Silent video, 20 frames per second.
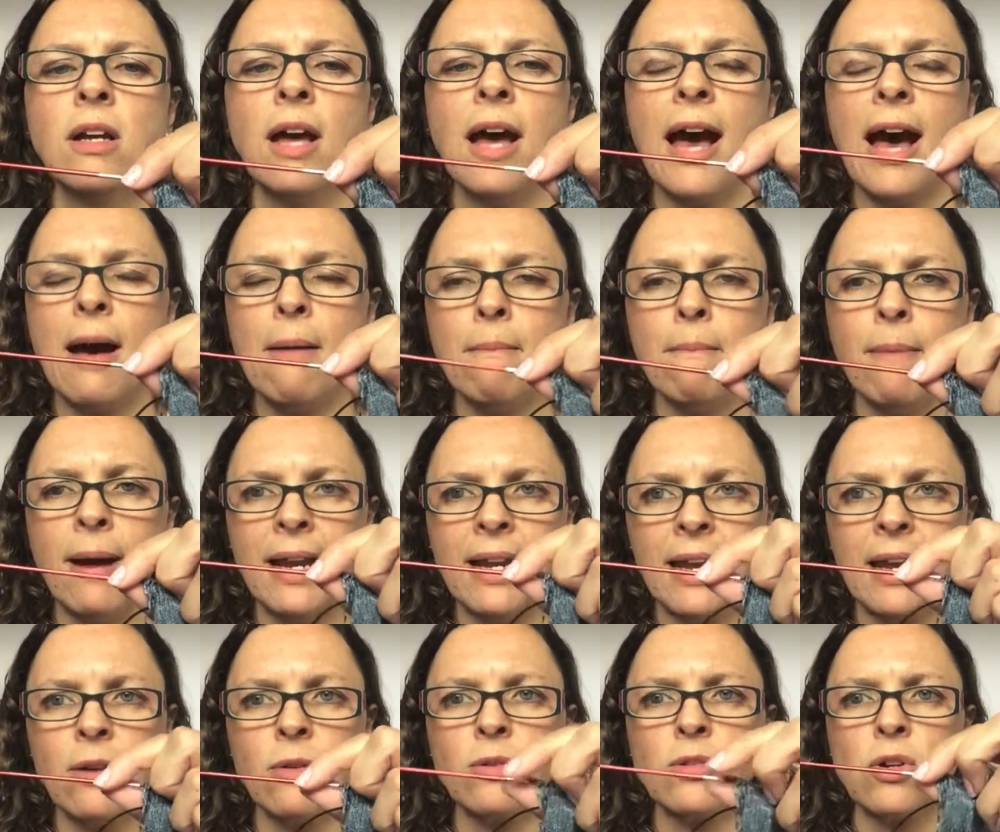
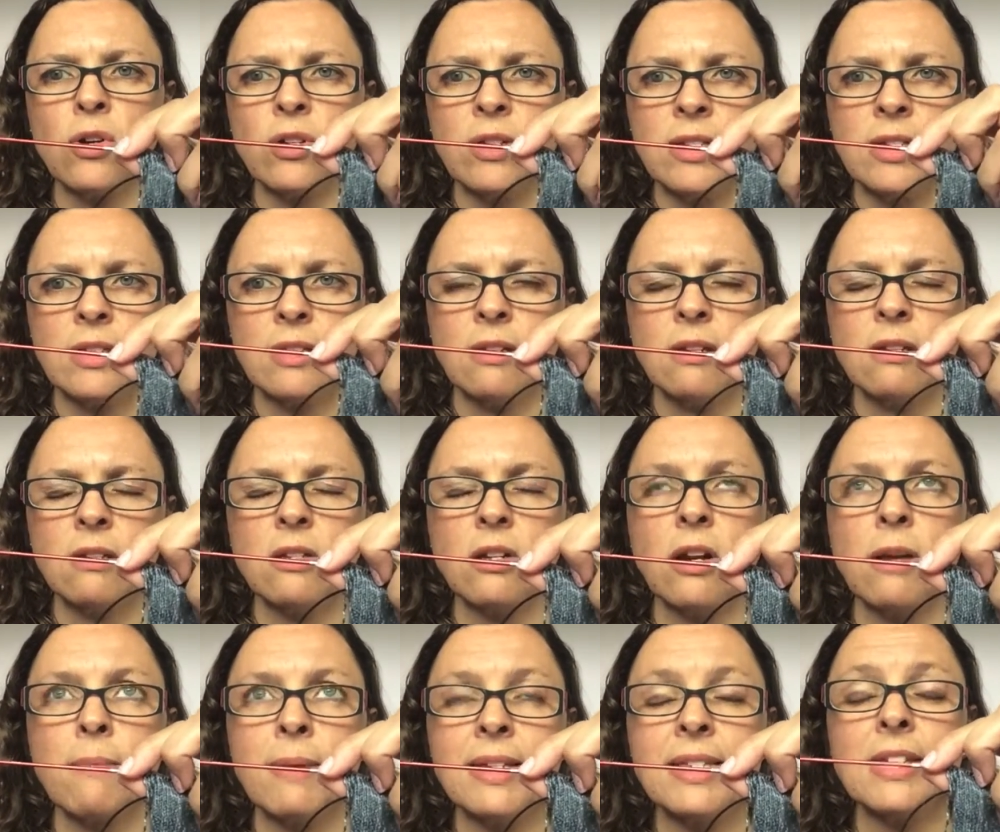
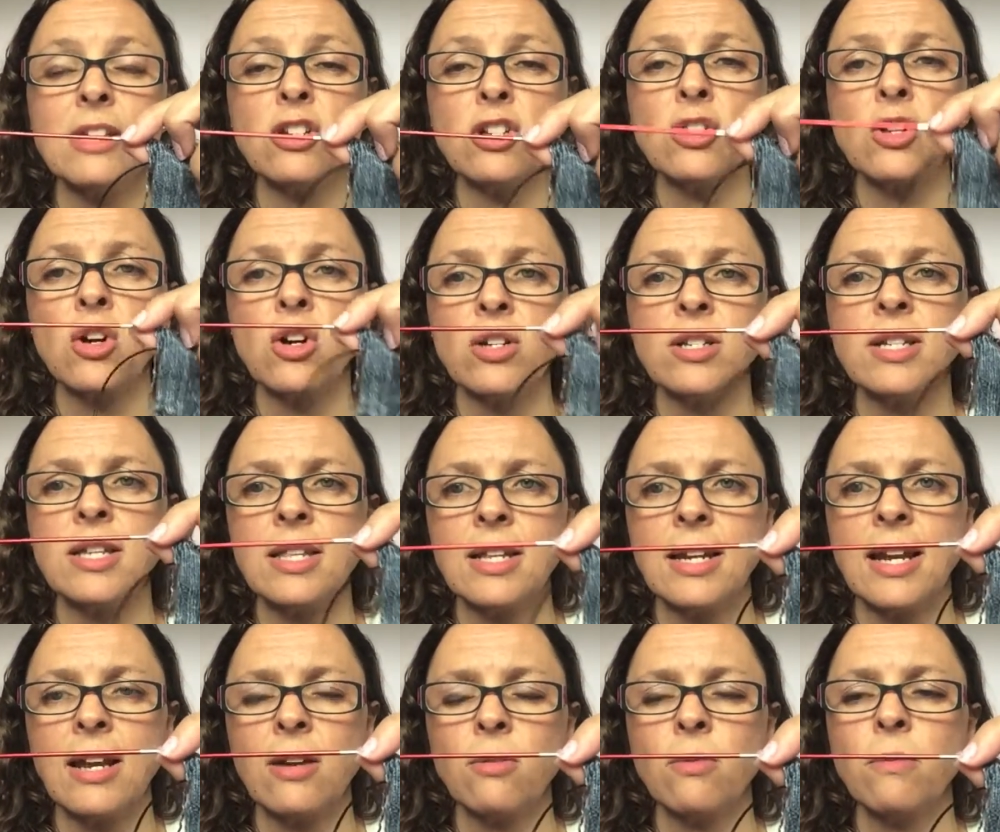my stitches onto the
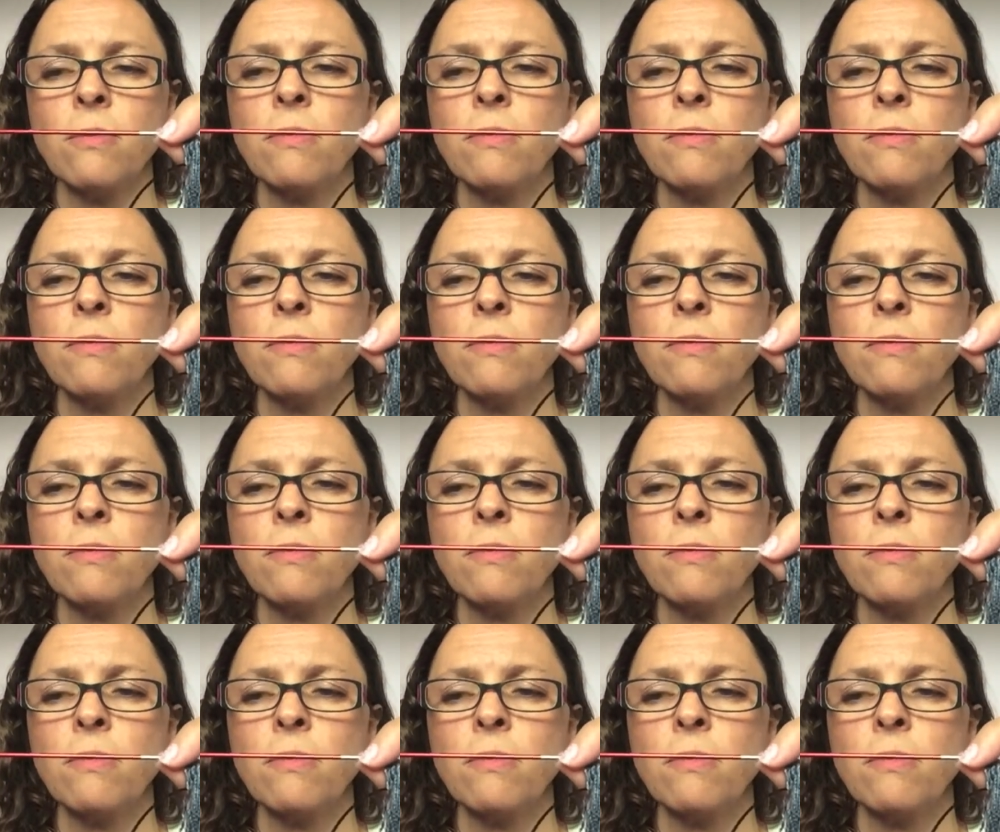needle.